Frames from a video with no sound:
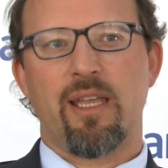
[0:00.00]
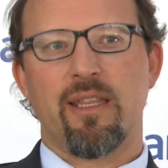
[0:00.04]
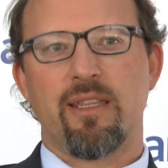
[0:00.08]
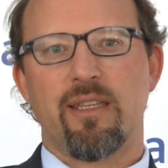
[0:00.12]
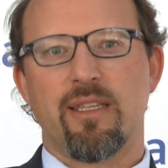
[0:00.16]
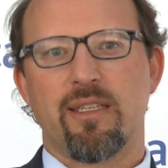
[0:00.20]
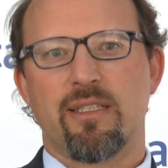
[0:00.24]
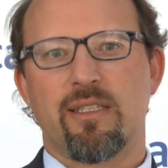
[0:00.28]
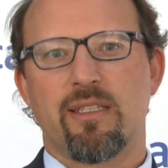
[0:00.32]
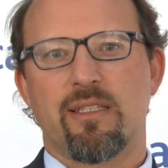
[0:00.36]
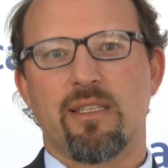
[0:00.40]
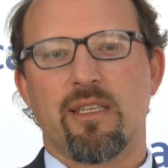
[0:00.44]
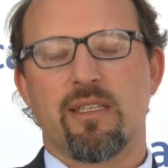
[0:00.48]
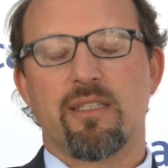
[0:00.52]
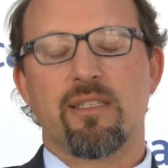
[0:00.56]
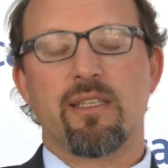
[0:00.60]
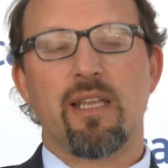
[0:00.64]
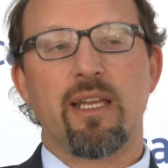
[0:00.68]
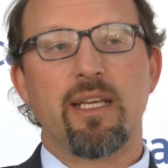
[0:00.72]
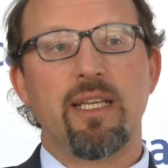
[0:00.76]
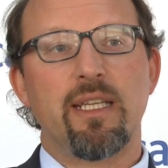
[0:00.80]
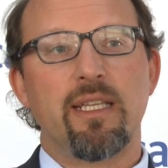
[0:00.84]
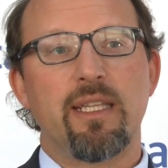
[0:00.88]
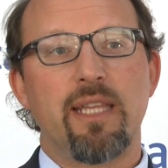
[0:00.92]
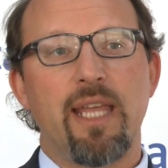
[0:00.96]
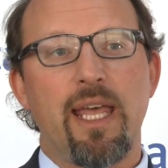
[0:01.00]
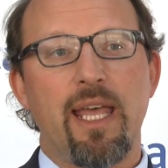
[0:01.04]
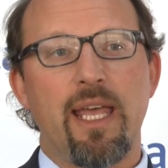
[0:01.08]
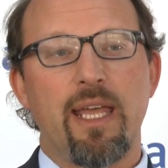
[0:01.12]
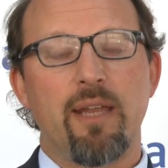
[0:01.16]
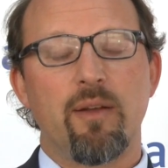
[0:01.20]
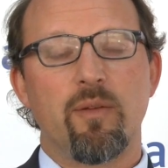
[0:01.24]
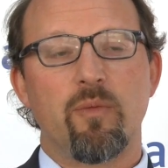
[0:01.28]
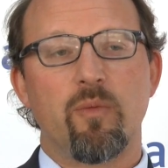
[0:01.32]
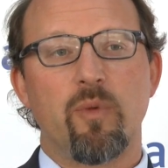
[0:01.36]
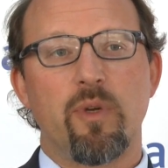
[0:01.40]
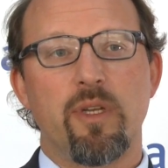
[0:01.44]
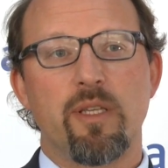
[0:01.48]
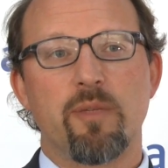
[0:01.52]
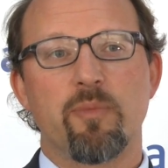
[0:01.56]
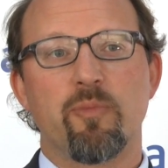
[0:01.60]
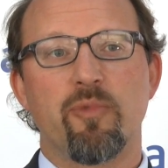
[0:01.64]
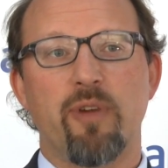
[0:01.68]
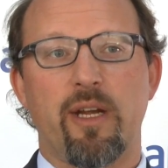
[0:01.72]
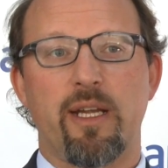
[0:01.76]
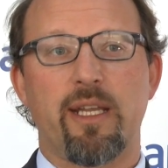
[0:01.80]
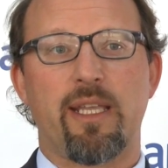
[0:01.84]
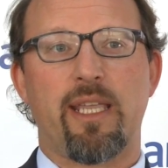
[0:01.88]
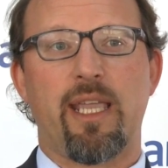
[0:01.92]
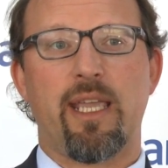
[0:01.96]
This is a study that was
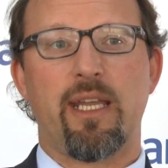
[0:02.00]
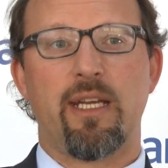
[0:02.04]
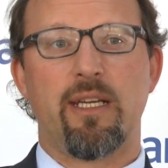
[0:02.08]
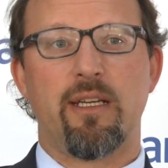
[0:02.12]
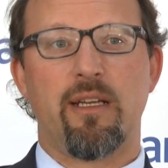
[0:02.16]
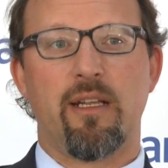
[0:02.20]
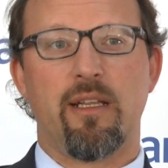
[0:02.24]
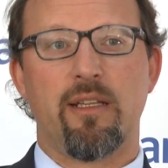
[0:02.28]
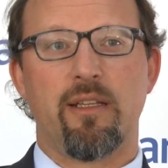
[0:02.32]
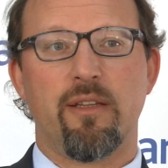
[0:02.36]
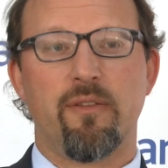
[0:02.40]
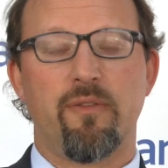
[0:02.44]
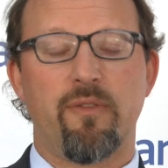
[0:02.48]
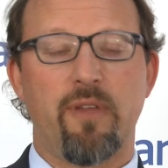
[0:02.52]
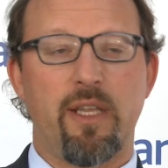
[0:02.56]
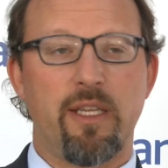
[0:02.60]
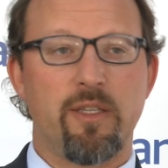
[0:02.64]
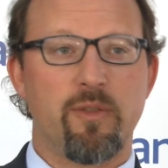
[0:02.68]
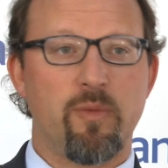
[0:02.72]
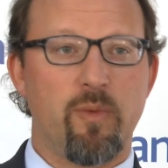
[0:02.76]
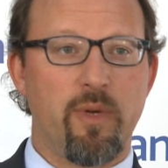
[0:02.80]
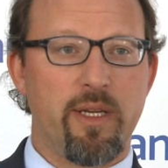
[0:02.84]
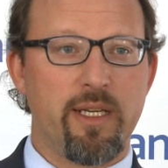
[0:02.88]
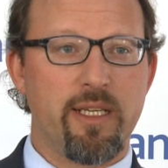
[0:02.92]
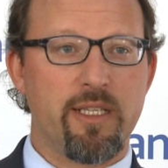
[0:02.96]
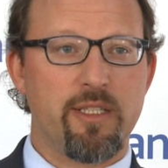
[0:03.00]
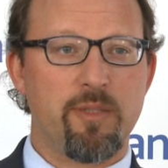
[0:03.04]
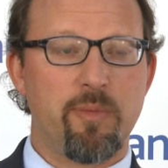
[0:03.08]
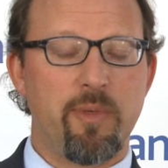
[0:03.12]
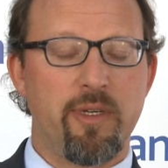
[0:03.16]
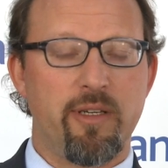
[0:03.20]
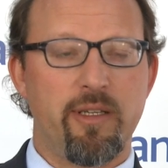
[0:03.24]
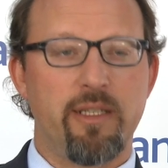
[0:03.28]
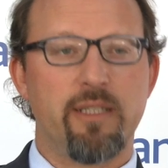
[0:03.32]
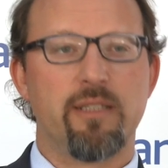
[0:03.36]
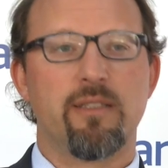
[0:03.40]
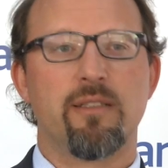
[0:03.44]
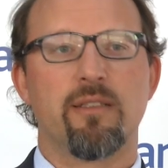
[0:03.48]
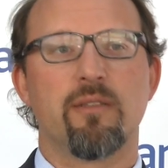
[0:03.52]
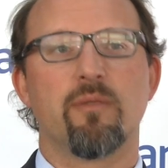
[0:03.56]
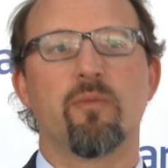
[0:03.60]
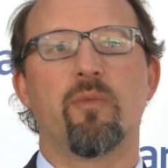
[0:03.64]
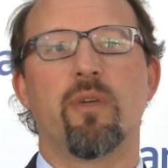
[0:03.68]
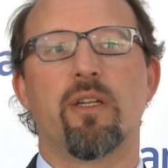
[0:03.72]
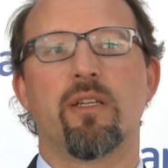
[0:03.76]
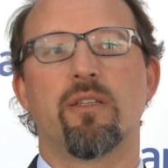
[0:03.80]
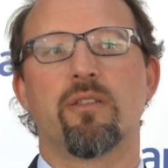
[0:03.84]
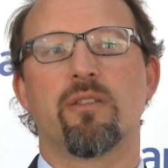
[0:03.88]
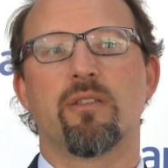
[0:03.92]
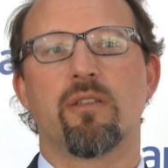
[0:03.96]
predicated on the phase 1 experience,
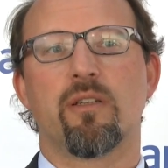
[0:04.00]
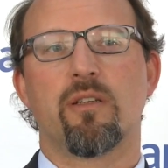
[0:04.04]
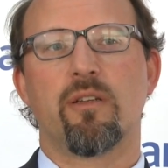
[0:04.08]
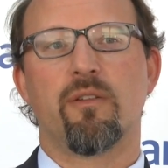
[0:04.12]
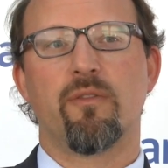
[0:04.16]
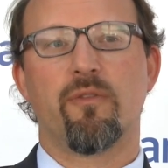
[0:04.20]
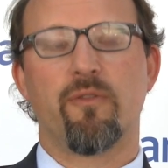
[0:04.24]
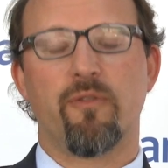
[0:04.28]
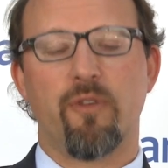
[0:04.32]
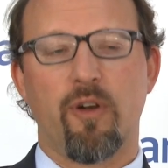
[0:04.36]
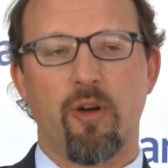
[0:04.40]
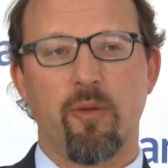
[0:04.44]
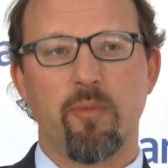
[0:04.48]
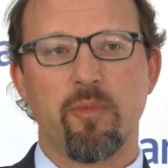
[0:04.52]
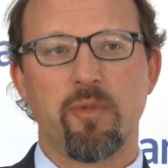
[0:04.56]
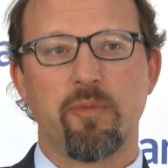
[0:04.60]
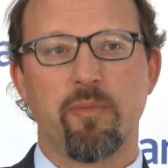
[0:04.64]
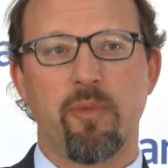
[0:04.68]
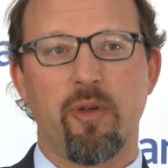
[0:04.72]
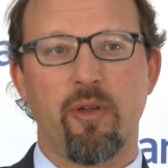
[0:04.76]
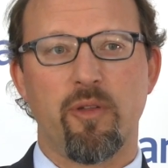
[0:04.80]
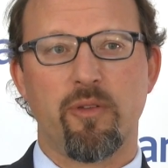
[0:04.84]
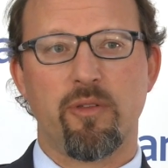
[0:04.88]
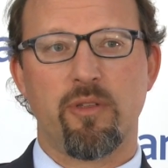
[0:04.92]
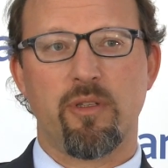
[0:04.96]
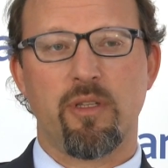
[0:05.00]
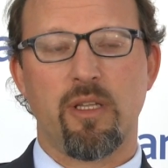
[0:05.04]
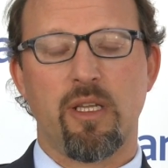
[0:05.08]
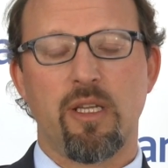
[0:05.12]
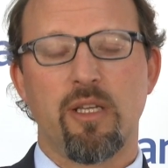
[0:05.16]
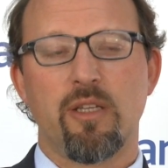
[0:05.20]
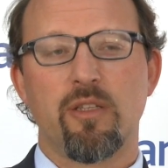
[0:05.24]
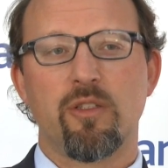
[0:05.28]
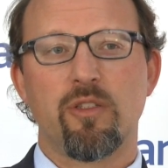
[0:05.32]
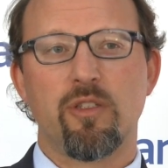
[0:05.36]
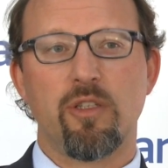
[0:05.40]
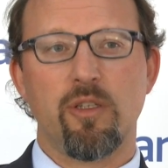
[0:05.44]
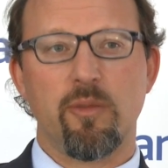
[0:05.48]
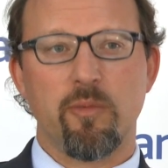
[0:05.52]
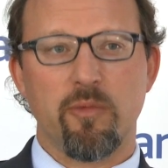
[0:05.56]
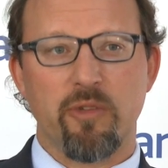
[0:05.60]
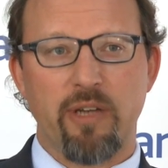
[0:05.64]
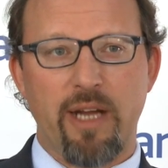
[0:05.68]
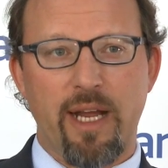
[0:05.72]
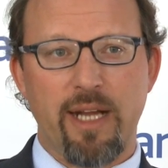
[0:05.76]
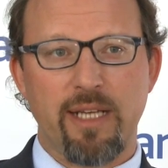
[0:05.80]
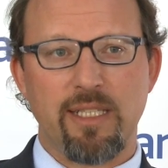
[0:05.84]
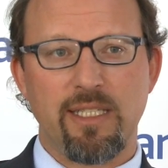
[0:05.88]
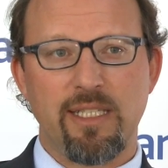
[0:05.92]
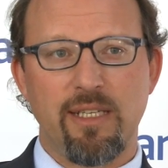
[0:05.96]
which confirmed both tumor
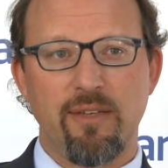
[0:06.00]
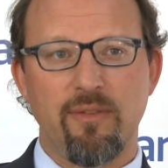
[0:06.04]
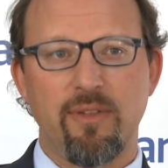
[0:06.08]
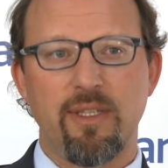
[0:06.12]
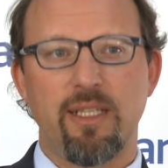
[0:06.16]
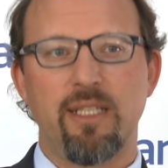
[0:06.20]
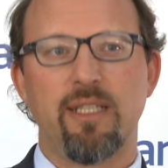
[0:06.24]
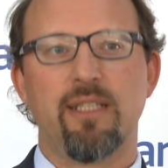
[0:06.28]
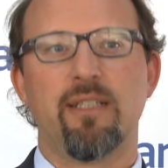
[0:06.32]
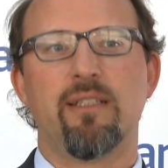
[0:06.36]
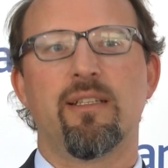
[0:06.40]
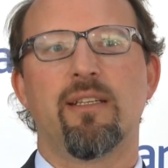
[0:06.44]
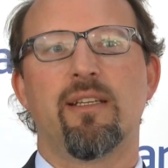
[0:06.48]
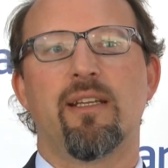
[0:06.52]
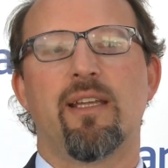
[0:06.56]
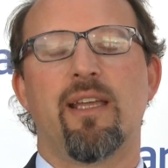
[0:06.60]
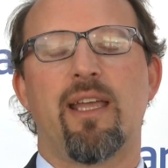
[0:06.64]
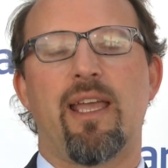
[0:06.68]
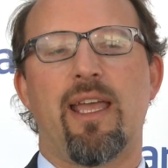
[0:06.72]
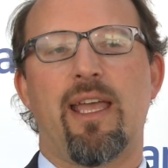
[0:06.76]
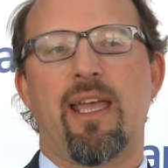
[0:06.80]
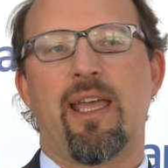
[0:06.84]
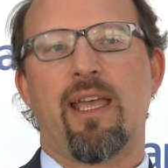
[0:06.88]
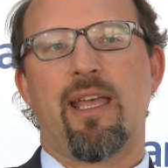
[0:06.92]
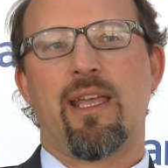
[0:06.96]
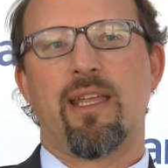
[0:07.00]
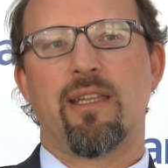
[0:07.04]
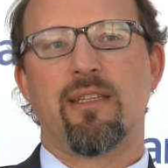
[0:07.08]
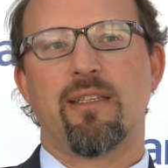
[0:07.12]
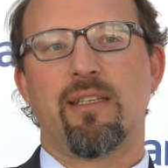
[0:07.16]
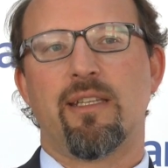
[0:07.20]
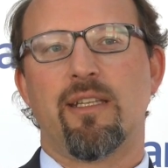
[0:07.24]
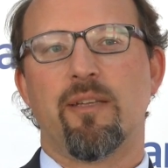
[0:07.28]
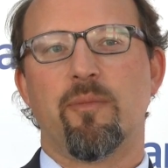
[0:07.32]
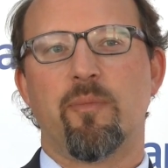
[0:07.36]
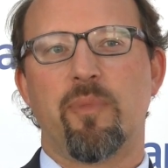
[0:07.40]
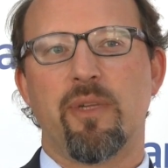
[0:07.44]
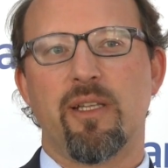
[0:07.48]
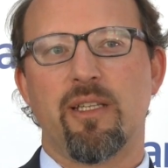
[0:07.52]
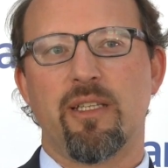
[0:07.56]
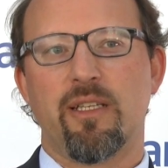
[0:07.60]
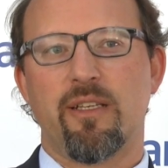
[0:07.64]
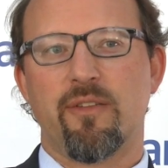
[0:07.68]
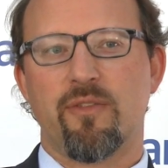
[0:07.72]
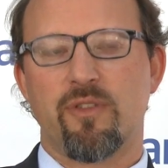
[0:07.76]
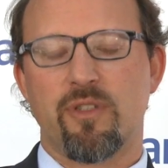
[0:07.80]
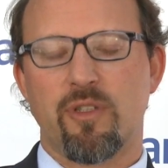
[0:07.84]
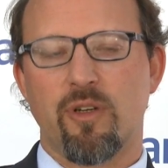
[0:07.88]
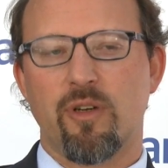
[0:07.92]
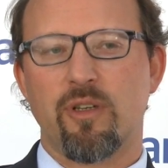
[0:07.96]
activity and the ability
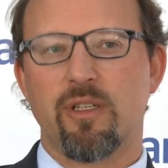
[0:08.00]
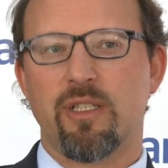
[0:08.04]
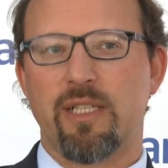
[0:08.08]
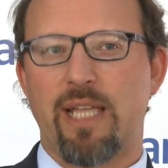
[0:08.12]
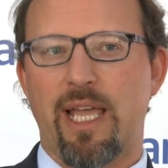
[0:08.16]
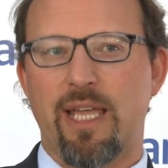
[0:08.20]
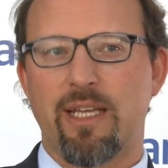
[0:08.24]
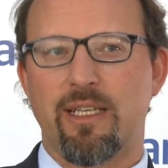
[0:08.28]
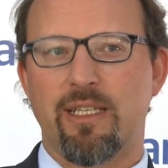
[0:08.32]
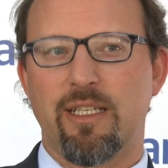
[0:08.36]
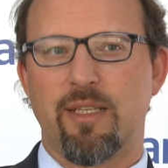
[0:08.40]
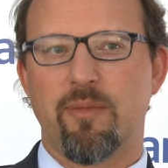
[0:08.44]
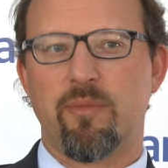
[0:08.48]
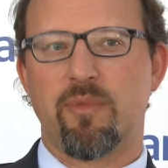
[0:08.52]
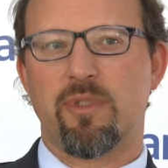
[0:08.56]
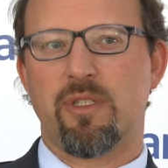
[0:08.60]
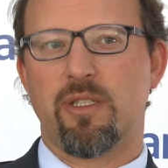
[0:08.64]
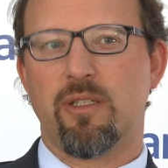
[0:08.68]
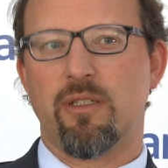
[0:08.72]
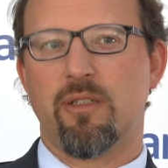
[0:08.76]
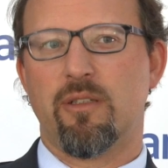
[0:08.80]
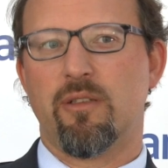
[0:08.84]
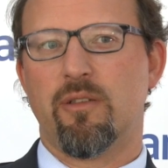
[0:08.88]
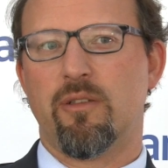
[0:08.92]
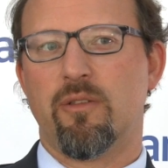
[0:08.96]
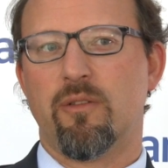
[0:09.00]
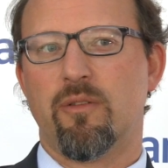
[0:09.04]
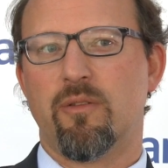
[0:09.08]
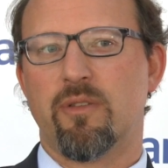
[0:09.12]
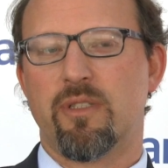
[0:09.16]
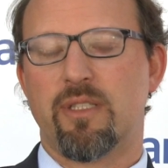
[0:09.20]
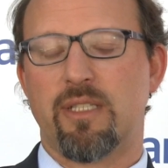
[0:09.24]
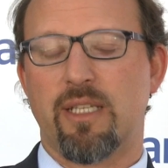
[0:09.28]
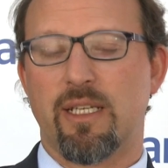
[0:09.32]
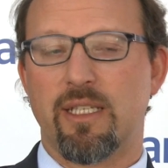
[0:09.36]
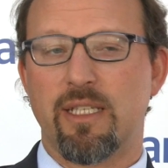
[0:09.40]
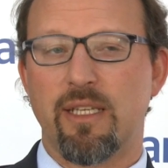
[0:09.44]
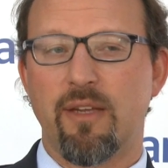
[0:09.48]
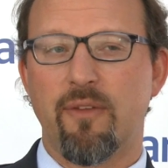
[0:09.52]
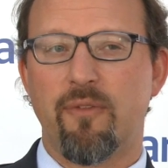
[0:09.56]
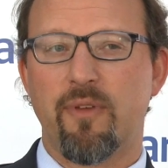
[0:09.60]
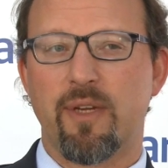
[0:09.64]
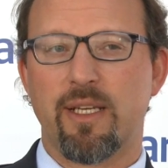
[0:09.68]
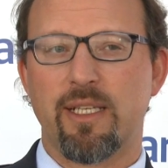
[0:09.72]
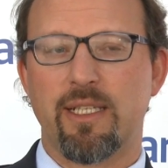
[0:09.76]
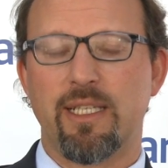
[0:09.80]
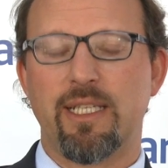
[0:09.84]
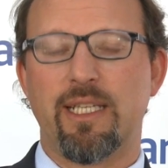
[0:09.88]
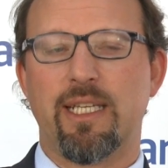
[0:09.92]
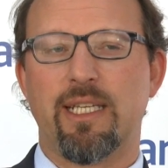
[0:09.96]
of cerdulatinib to
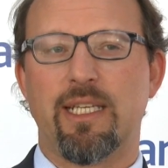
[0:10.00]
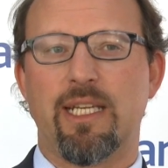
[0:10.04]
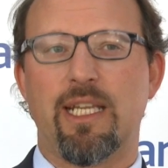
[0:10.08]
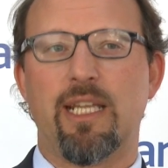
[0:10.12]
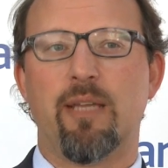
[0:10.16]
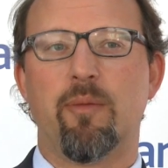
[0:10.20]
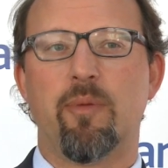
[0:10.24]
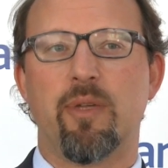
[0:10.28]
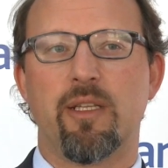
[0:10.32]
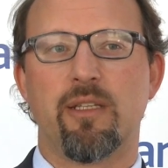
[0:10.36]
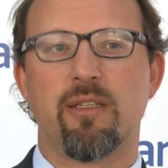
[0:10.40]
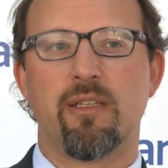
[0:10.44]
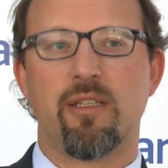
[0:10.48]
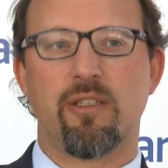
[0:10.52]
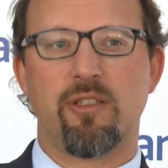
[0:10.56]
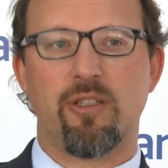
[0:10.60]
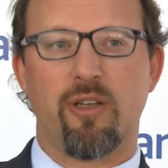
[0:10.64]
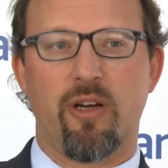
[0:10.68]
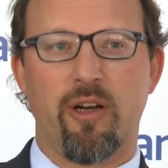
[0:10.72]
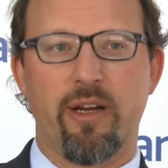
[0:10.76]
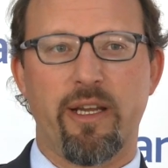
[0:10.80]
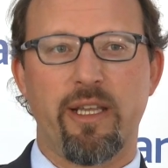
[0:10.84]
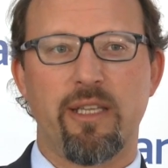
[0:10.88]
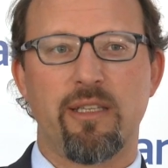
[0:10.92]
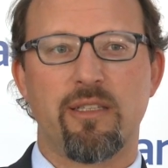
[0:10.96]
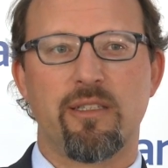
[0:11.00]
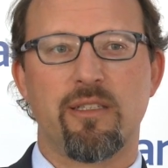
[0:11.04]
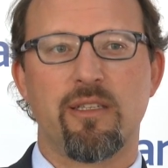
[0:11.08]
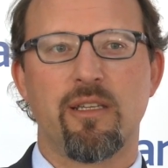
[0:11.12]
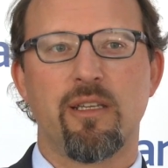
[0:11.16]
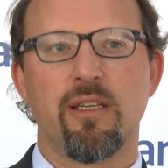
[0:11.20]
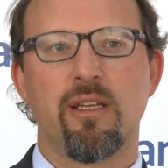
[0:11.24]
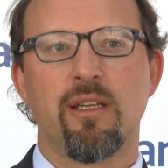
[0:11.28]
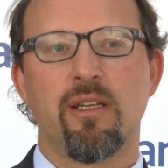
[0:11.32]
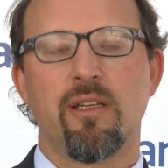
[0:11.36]
significantly inhibit the targets,